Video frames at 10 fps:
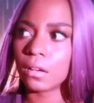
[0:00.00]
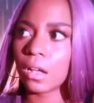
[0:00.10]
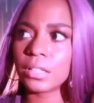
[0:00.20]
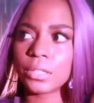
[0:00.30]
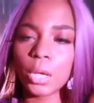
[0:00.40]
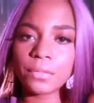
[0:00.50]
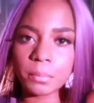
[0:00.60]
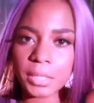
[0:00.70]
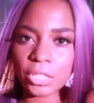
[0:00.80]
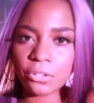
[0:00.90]
unsolved
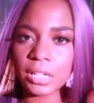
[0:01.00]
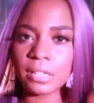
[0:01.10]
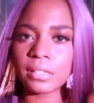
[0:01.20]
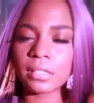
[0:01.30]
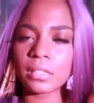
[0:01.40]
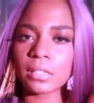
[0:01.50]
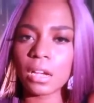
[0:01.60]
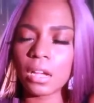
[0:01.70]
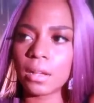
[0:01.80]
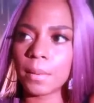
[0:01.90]
mysteries.
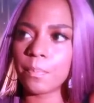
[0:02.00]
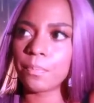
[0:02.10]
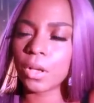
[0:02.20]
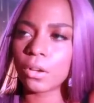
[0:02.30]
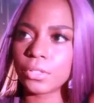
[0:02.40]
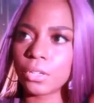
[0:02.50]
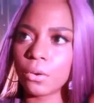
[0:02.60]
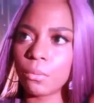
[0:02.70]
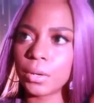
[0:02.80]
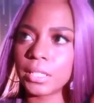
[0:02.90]
Um,
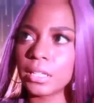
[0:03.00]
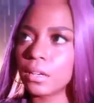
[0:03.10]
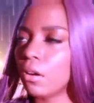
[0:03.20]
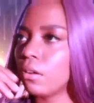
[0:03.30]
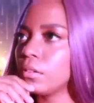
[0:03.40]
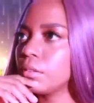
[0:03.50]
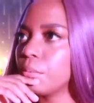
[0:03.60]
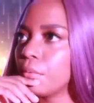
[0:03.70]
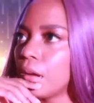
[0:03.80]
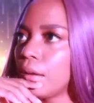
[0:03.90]
also, what is it called?
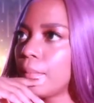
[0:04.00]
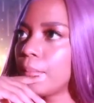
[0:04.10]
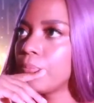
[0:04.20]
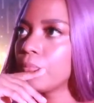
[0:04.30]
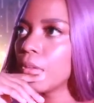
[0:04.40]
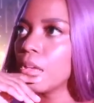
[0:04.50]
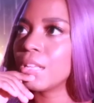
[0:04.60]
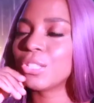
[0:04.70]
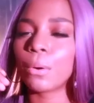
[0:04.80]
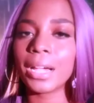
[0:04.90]
Um,
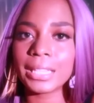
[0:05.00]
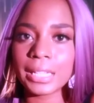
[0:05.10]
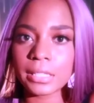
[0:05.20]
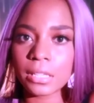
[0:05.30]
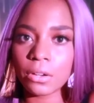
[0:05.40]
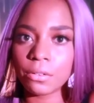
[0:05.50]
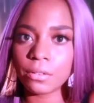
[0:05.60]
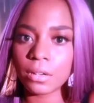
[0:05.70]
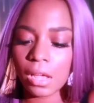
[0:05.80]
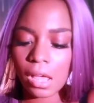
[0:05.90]
the Twilight
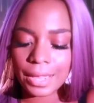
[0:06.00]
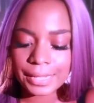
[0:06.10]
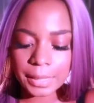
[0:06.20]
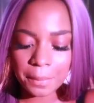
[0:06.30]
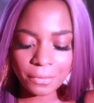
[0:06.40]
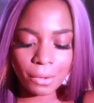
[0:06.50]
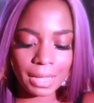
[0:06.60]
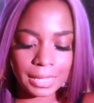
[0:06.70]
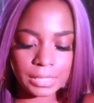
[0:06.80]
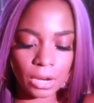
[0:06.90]
Zone. Some of you
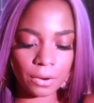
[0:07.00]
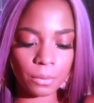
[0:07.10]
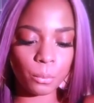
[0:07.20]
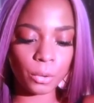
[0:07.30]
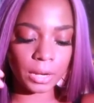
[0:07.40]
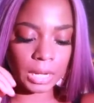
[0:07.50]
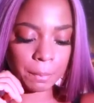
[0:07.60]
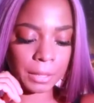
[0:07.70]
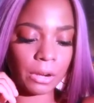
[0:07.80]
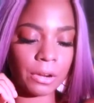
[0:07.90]
guys are were in a
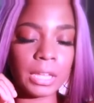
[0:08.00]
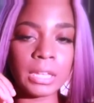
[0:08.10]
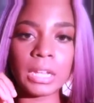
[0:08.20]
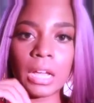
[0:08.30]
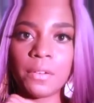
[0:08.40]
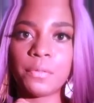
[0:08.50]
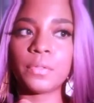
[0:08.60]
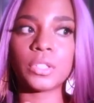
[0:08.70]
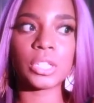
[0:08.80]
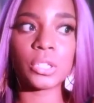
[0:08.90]
period
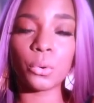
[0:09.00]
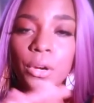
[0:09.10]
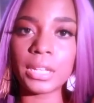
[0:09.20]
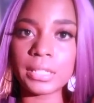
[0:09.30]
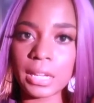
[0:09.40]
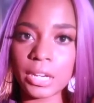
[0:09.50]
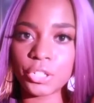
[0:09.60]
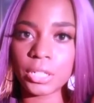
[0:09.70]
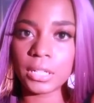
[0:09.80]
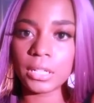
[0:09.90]
of
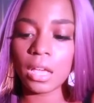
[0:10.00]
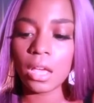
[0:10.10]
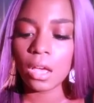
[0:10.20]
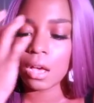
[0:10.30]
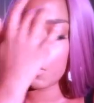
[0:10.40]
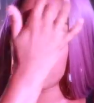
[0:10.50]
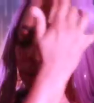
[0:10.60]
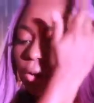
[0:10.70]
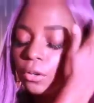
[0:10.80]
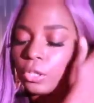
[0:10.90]
disorientation
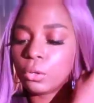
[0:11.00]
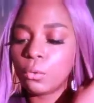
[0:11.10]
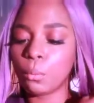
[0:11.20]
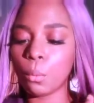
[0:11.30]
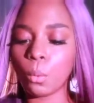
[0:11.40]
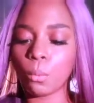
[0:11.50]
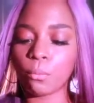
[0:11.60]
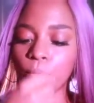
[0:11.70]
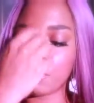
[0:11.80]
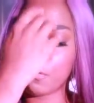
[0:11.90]
where you
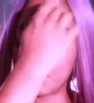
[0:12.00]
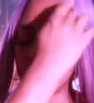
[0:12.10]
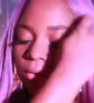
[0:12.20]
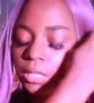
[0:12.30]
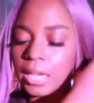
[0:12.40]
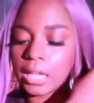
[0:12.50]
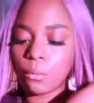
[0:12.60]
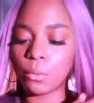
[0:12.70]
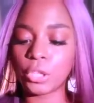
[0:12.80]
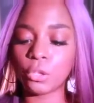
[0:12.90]
feel like
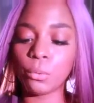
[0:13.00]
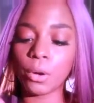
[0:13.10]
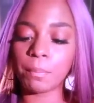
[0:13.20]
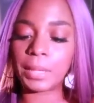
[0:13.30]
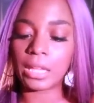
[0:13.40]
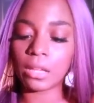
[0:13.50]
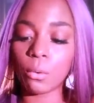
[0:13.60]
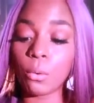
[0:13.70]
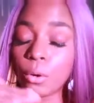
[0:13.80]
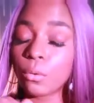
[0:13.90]
when you are being
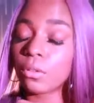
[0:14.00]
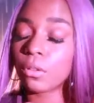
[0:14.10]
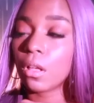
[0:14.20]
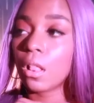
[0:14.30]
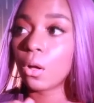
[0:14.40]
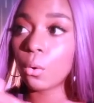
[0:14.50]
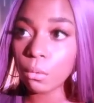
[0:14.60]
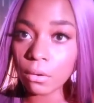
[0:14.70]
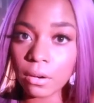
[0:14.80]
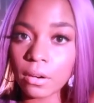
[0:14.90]
or
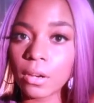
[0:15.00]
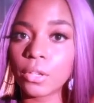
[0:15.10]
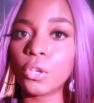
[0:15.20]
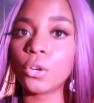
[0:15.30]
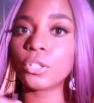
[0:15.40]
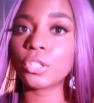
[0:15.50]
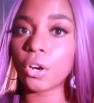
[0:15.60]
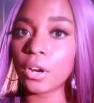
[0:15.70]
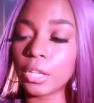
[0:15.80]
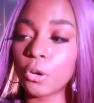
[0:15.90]
or you're
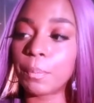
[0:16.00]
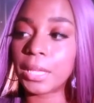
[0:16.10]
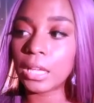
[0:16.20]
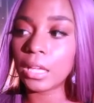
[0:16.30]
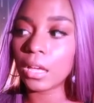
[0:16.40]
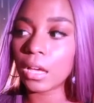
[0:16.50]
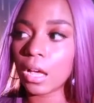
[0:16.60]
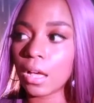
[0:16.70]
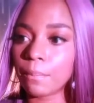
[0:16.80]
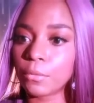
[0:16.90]
starting, you're being
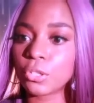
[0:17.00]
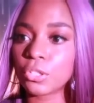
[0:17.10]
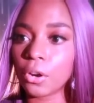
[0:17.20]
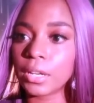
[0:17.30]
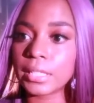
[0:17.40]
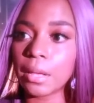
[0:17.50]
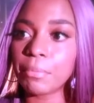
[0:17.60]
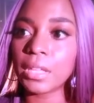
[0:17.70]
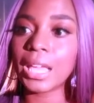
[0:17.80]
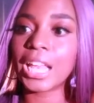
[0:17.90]
um, you're starting
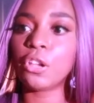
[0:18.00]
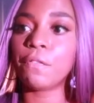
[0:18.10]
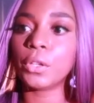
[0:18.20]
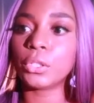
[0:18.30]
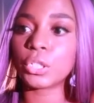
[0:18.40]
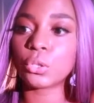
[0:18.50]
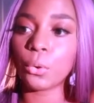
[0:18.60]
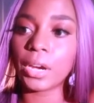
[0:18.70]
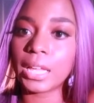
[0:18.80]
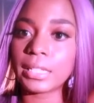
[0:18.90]
something and you feel
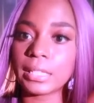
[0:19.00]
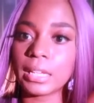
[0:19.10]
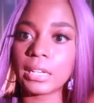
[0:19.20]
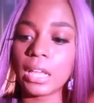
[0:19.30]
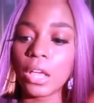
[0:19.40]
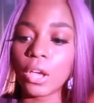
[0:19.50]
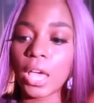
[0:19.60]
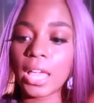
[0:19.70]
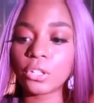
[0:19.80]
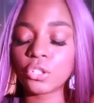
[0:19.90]
disoriented
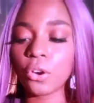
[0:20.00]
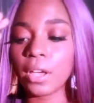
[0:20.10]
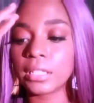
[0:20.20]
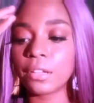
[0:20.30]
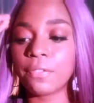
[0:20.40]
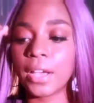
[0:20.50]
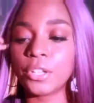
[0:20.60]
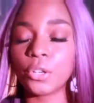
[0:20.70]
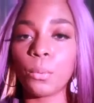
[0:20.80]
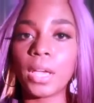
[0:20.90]
and trying to
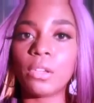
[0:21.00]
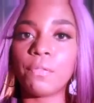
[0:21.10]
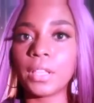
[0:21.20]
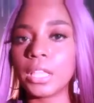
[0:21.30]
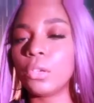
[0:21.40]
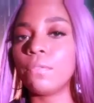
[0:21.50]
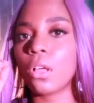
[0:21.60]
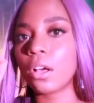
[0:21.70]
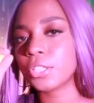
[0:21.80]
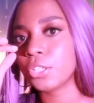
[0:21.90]
find your way. You feel like you've
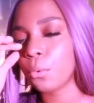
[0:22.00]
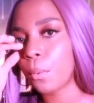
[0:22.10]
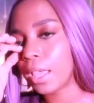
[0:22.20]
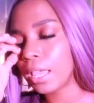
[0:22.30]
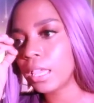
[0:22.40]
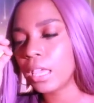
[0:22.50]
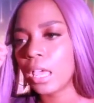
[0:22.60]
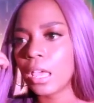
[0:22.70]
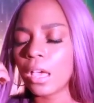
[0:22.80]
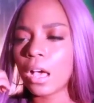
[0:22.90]
lost your way.
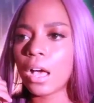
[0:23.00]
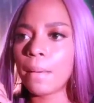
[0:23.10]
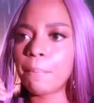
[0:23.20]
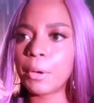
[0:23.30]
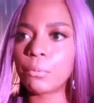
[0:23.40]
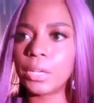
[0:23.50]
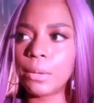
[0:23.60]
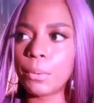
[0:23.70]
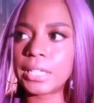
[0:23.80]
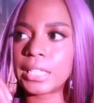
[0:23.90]
Um, but really
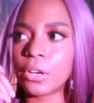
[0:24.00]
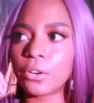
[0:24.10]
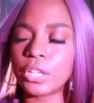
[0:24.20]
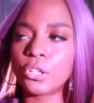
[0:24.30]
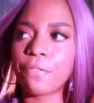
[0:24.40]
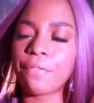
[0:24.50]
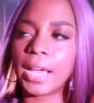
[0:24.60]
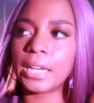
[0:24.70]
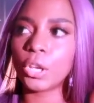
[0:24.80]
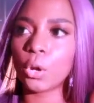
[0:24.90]
what it is that you're you're
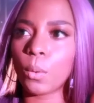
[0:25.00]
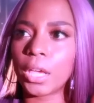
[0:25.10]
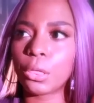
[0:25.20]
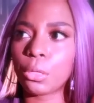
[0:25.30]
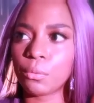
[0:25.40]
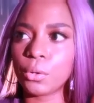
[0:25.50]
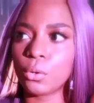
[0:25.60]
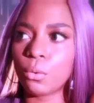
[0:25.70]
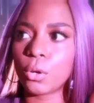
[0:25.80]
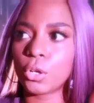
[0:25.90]
finding your way
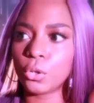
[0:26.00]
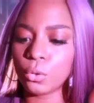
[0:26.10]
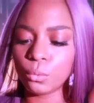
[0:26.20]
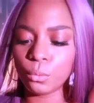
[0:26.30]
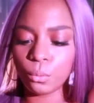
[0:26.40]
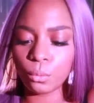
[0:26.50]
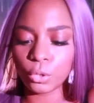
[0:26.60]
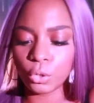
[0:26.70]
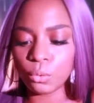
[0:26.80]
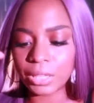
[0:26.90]
through new
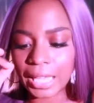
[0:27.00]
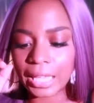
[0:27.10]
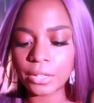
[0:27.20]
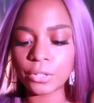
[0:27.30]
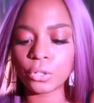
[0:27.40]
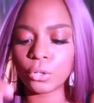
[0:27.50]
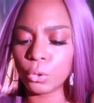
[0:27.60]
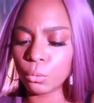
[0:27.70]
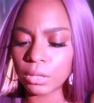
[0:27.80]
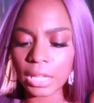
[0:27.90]
new land,
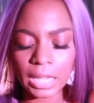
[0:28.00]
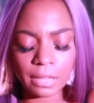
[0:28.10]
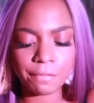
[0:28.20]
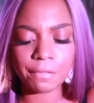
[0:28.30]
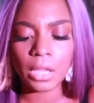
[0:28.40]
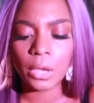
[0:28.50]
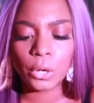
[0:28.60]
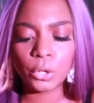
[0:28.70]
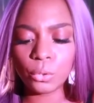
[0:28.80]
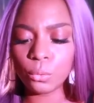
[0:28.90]
new life,
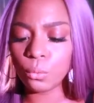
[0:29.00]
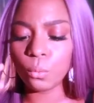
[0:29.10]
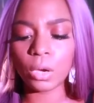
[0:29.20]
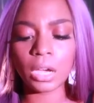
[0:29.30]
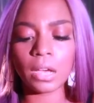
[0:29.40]
new